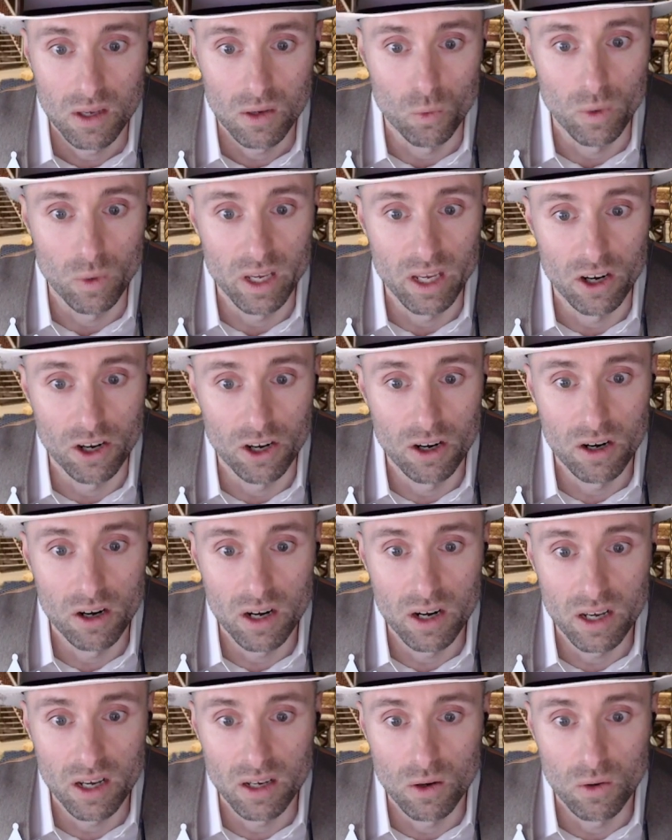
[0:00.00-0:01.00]
we
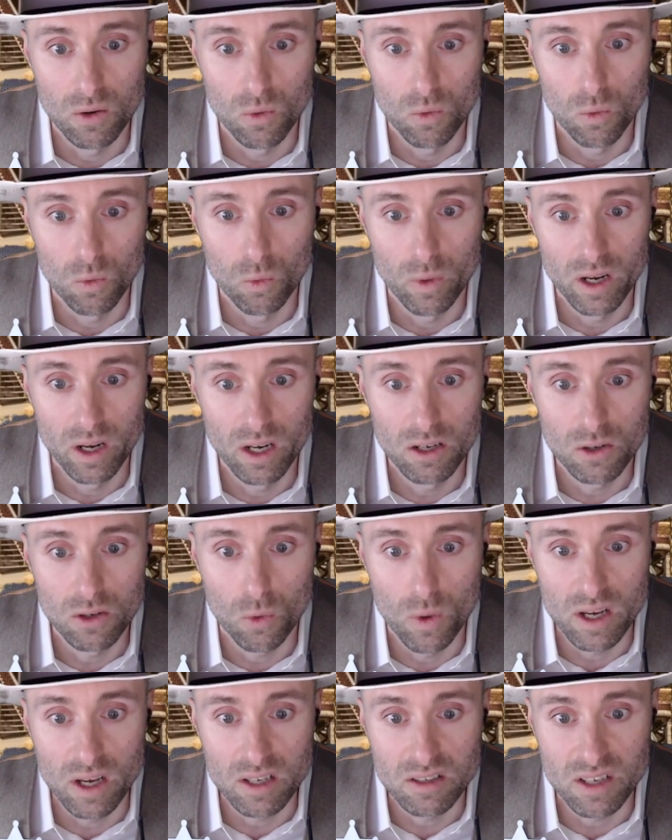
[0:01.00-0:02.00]
earn
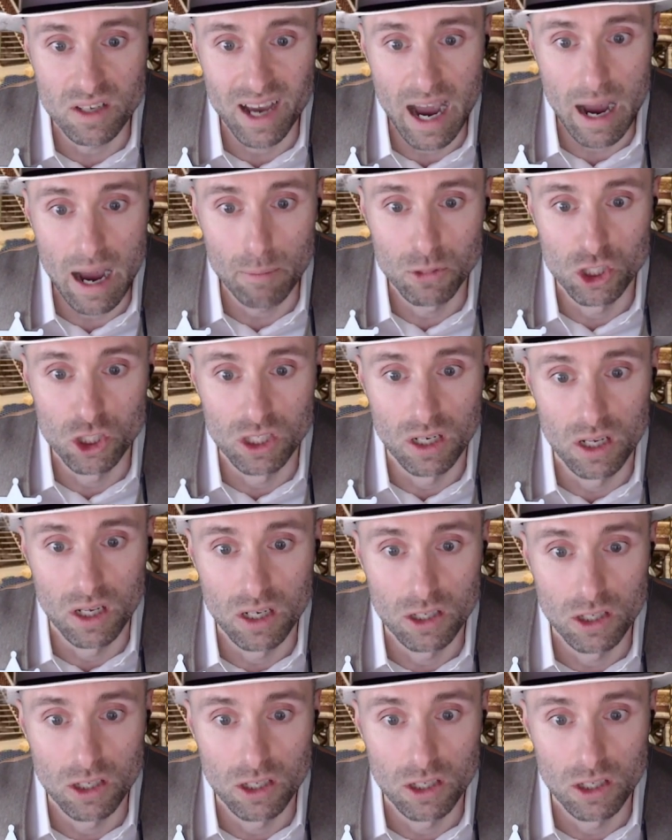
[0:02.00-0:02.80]
Weird West option